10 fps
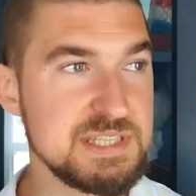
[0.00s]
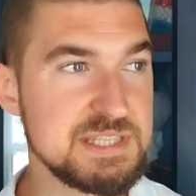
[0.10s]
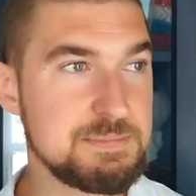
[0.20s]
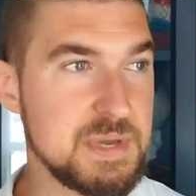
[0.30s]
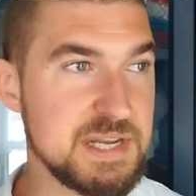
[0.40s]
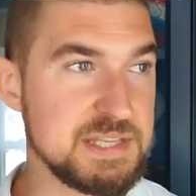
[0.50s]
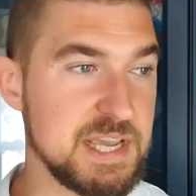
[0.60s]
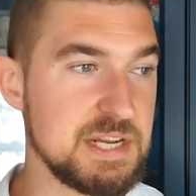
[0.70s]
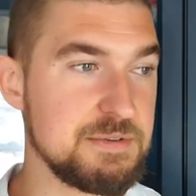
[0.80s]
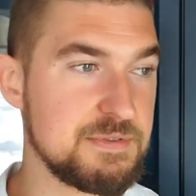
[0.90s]
in this
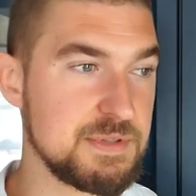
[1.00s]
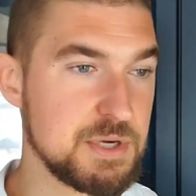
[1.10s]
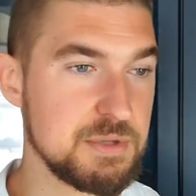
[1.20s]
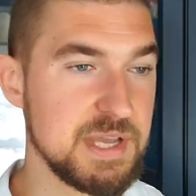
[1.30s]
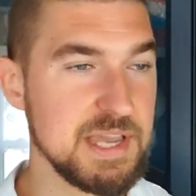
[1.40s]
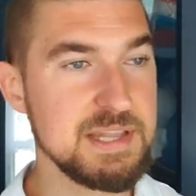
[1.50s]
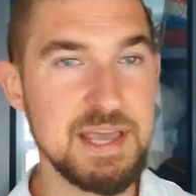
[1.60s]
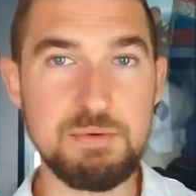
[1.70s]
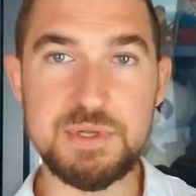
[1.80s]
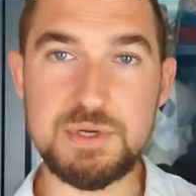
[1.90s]
meditative flow. Like, and
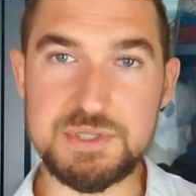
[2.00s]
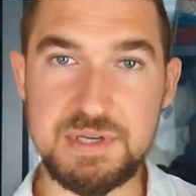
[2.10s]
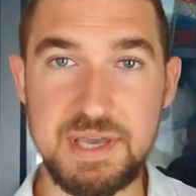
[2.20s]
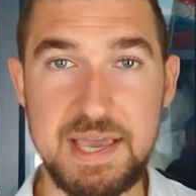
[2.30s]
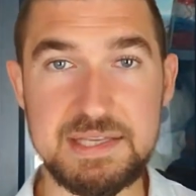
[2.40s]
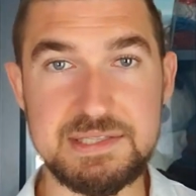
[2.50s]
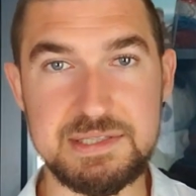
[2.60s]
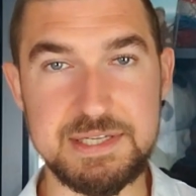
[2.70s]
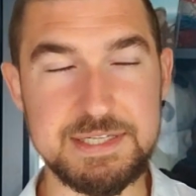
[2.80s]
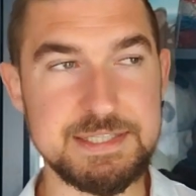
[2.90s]
that one also has